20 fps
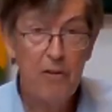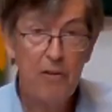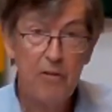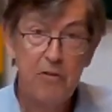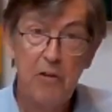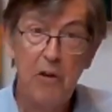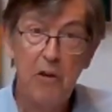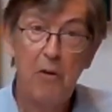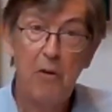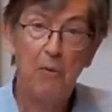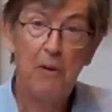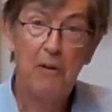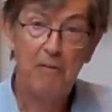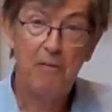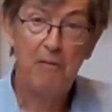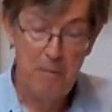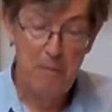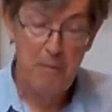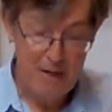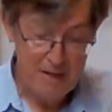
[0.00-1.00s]
The soul
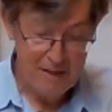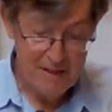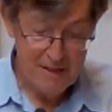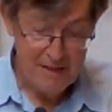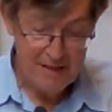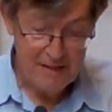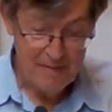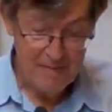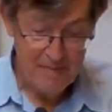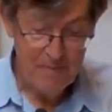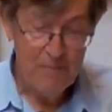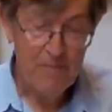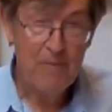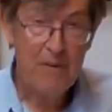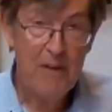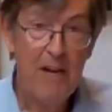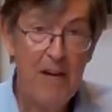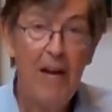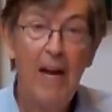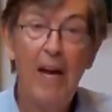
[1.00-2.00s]
of America
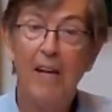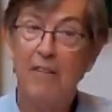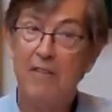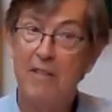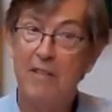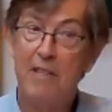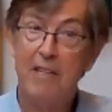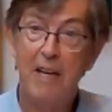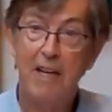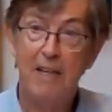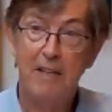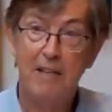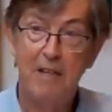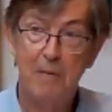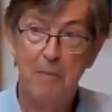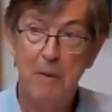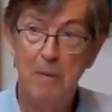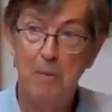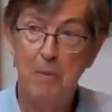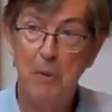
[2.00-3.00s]
has yet
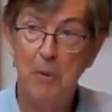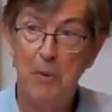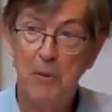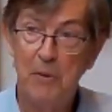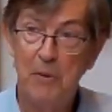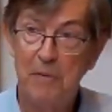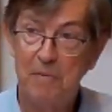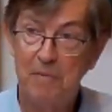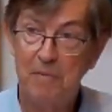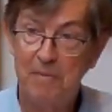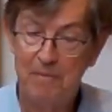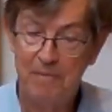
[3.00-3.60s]
to be born.